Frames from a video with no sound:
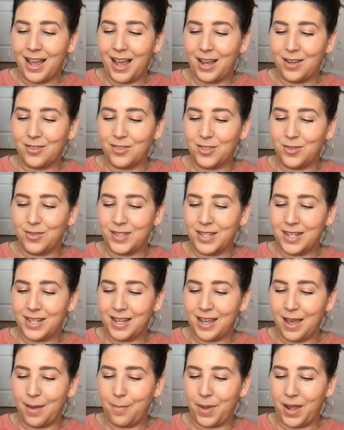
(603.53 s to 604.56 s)
I was
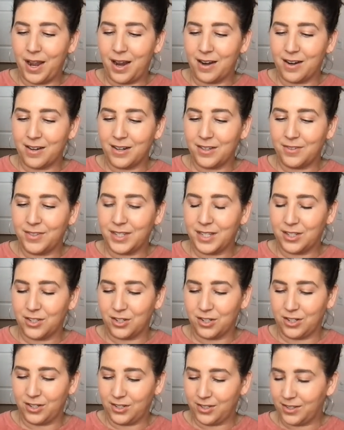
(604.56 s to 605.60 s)
using a pair of
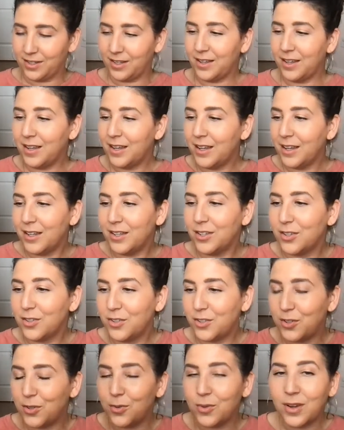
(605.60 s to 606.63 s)
scissors
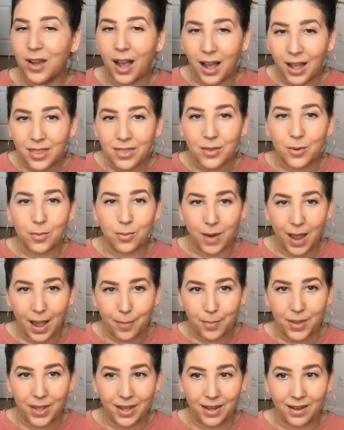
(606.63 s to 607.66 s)
to cut the
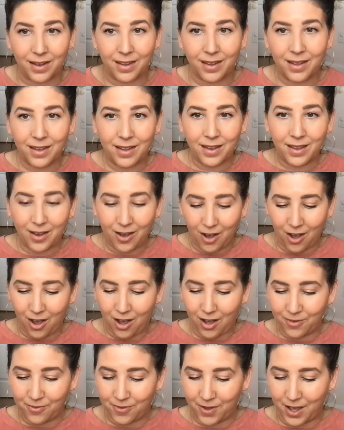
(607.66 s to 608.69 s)
wrapping
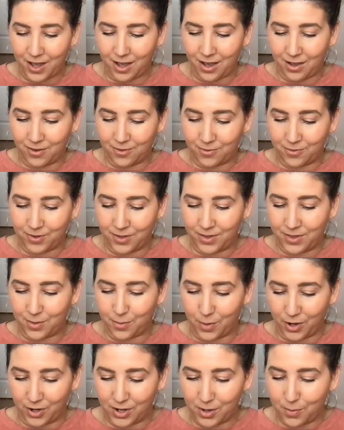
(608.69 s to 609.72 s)
off of the
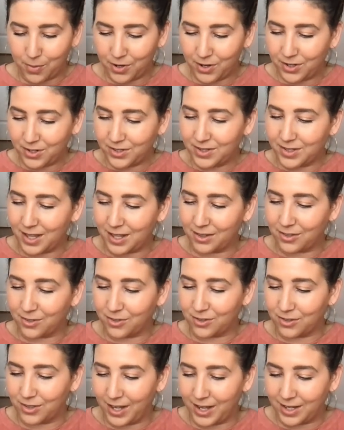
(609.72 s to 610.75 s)
market purse, that
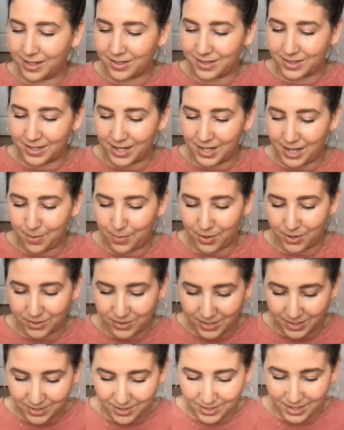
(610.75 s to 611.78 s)
little like slinky
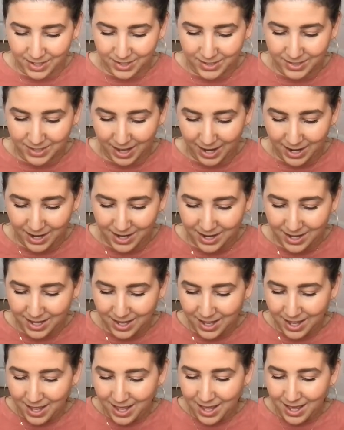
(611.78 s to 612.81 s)
purse that's on the inside,
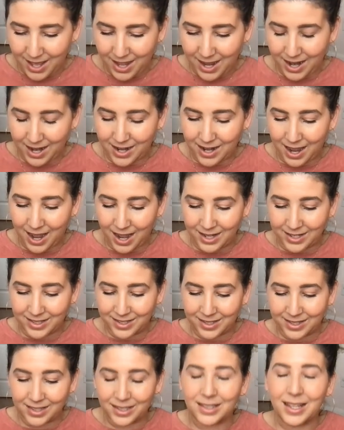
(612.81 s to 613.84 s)
and I
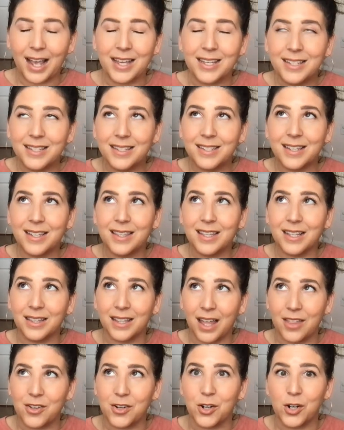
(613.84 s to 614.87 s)
sliced the
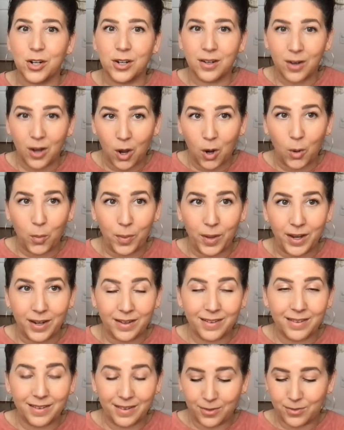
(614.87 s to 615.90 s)
leather open.
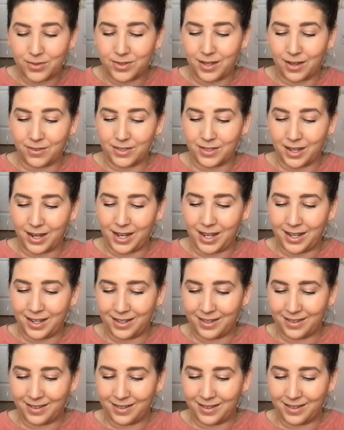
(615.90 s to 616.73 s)
It was devastating.